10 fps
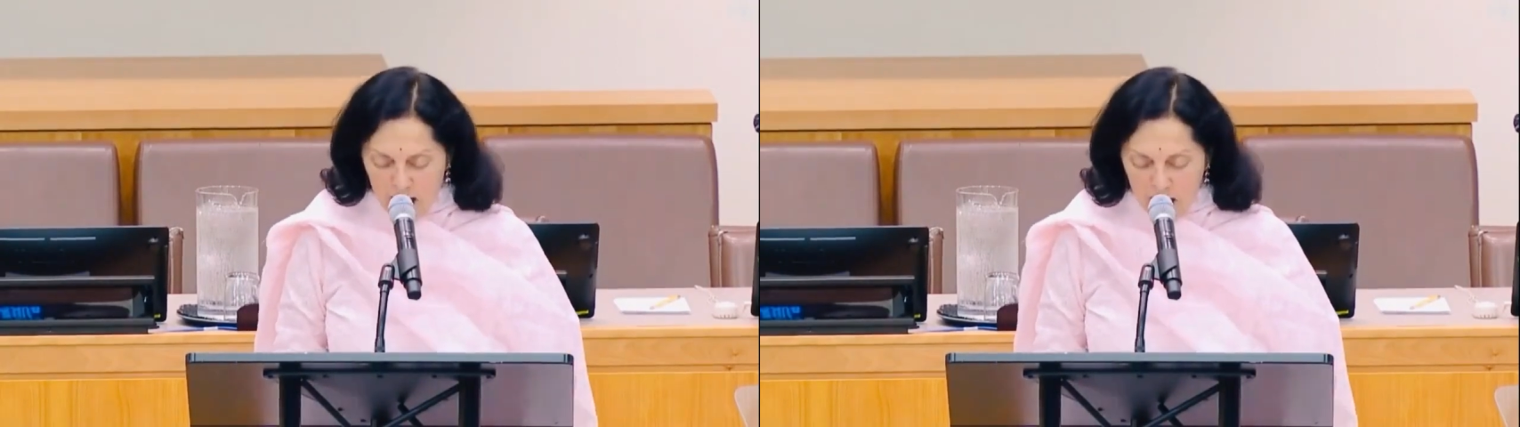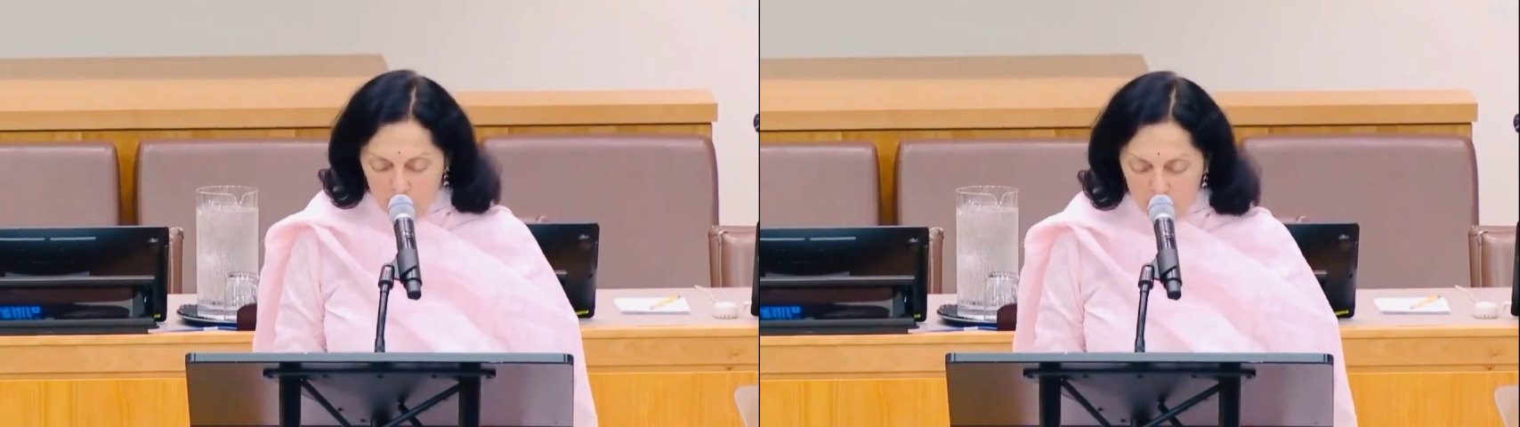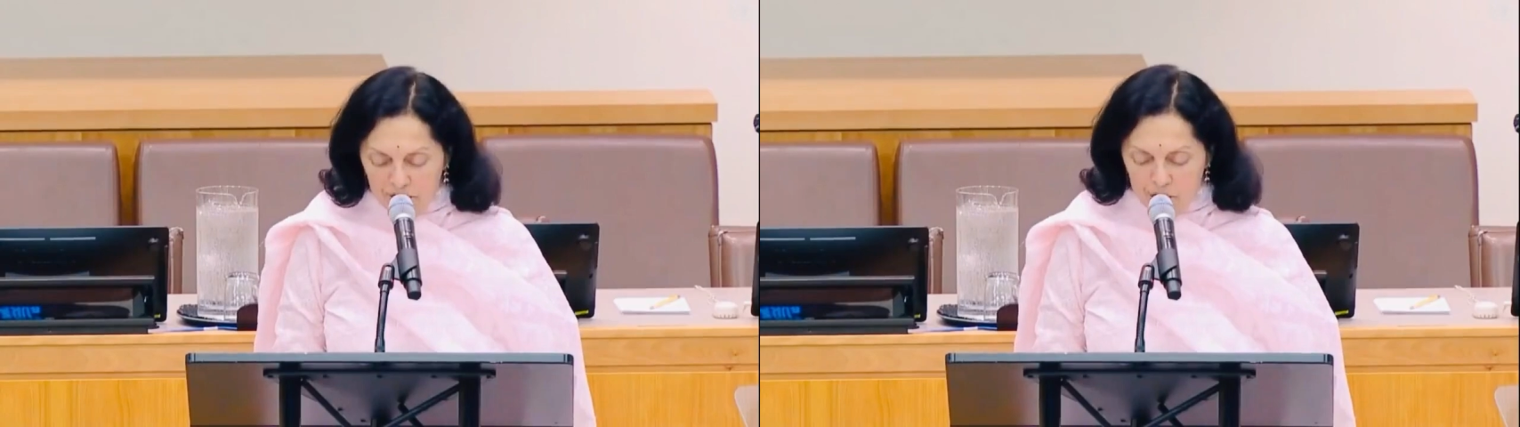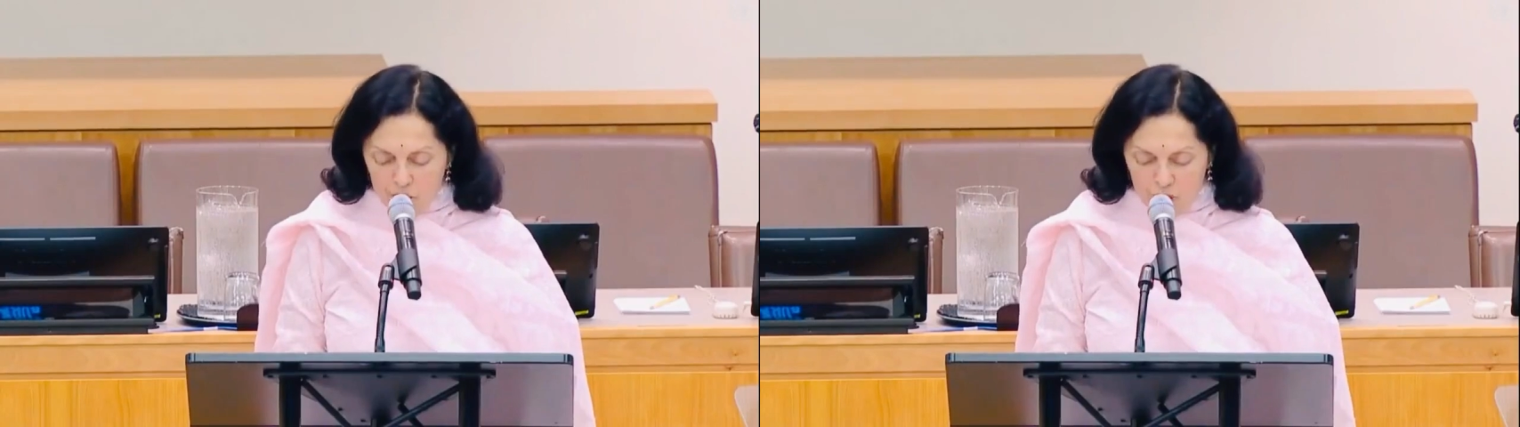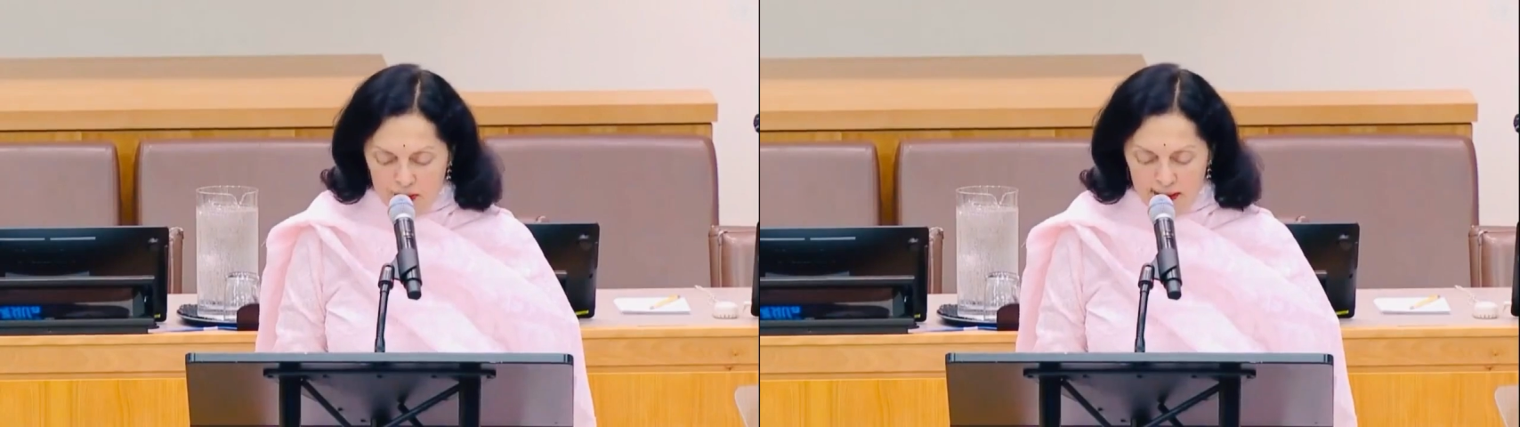however
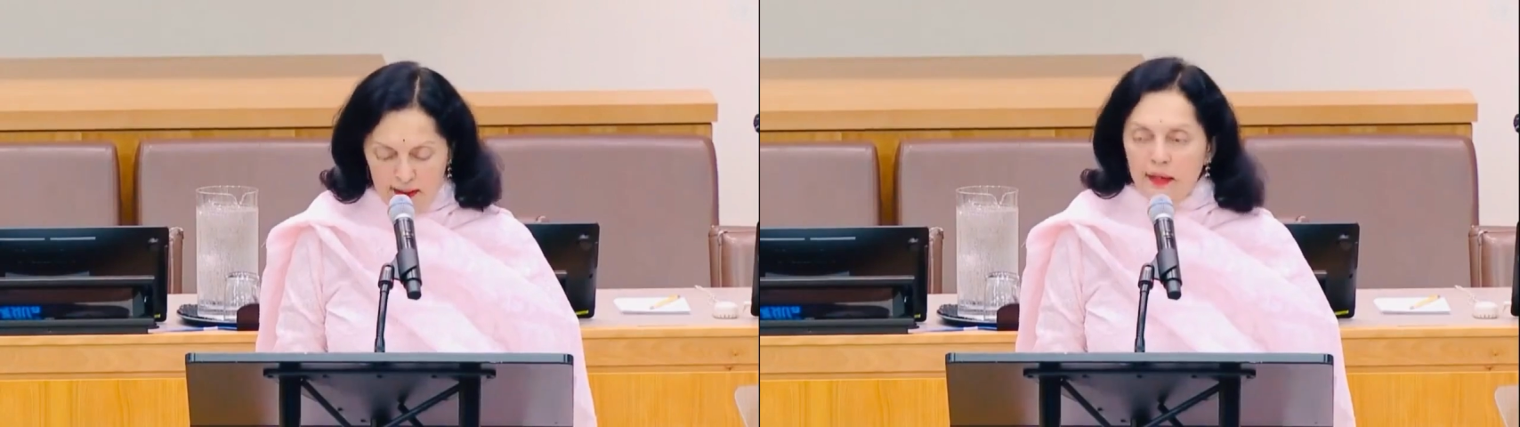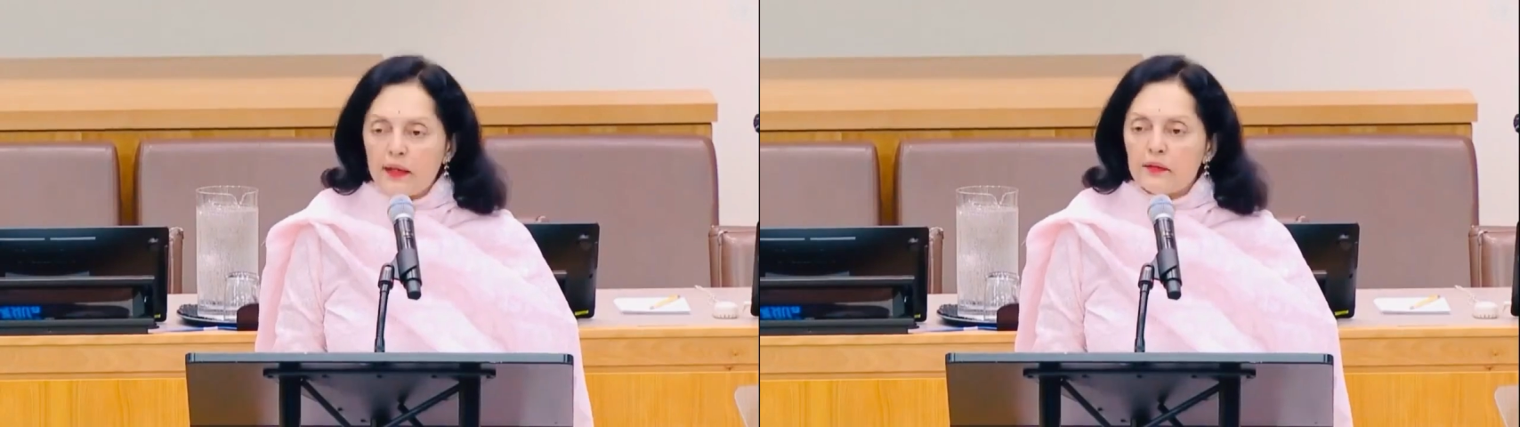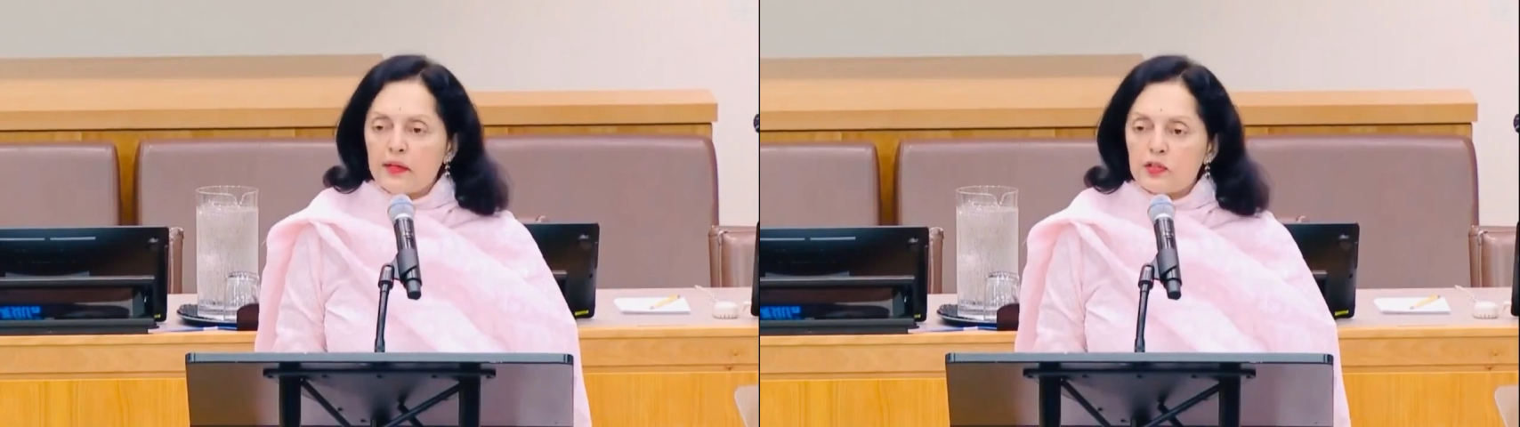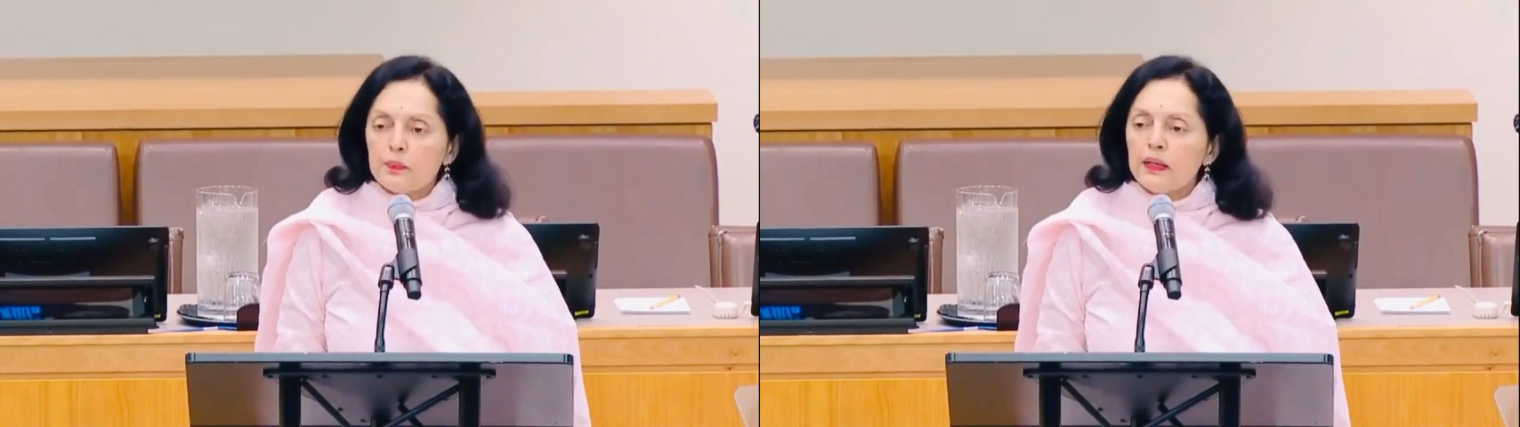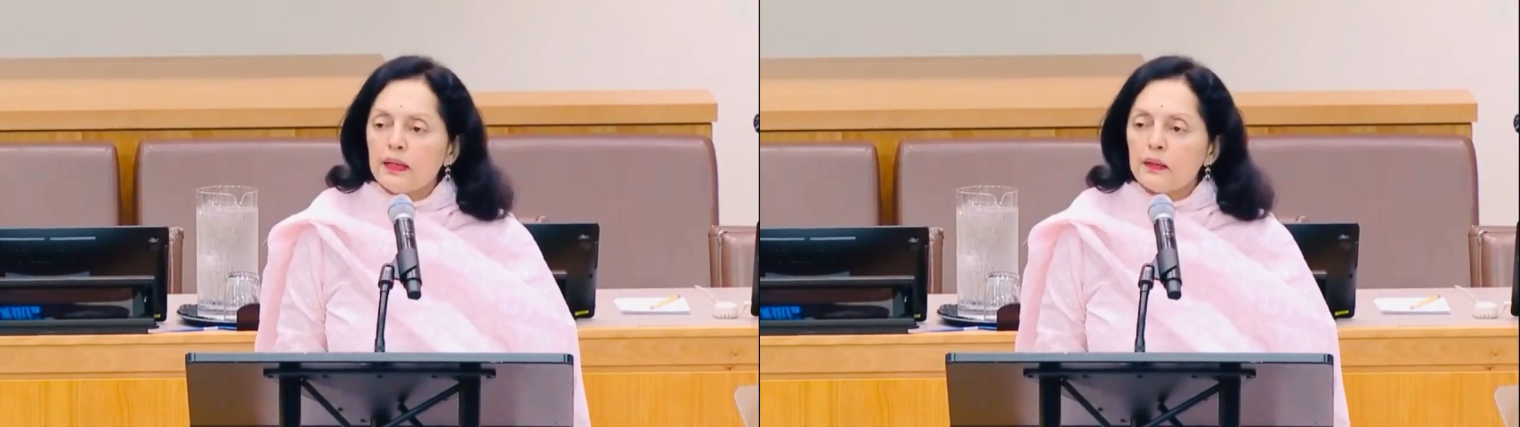daunting that may